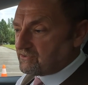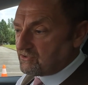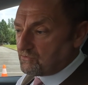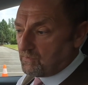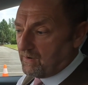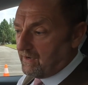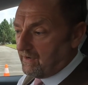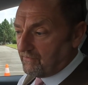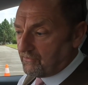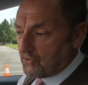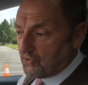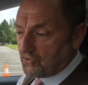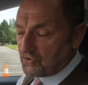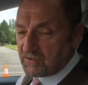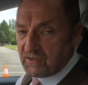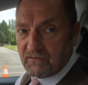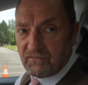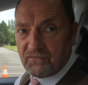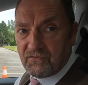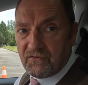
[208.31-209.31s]
as well. And of
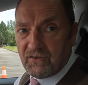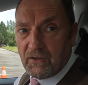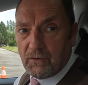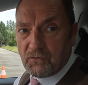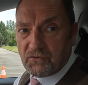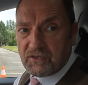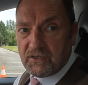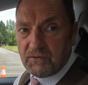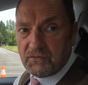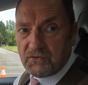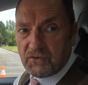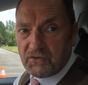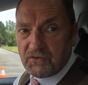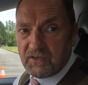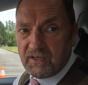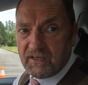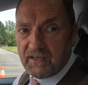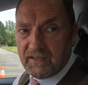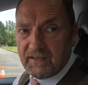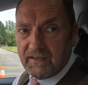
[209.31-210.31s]
course, for those who should
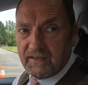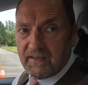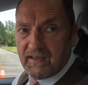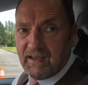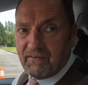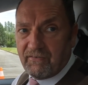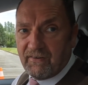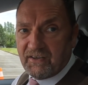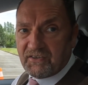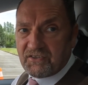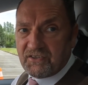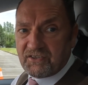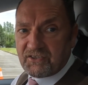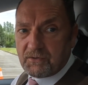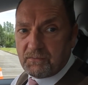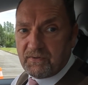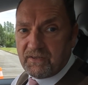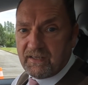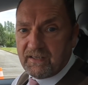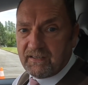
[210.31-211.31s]
have a listen to
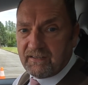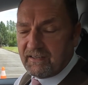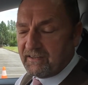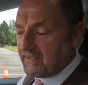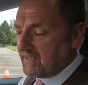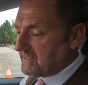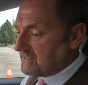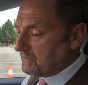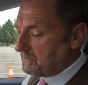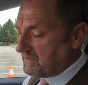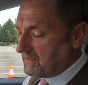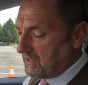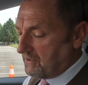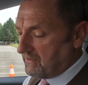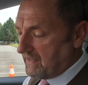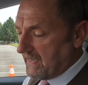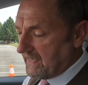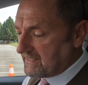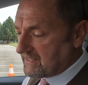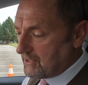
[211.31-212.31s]
some of the things that we do
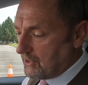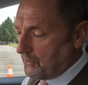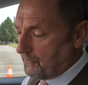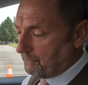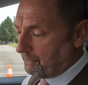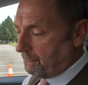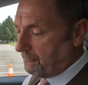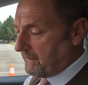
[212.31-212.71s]
there too.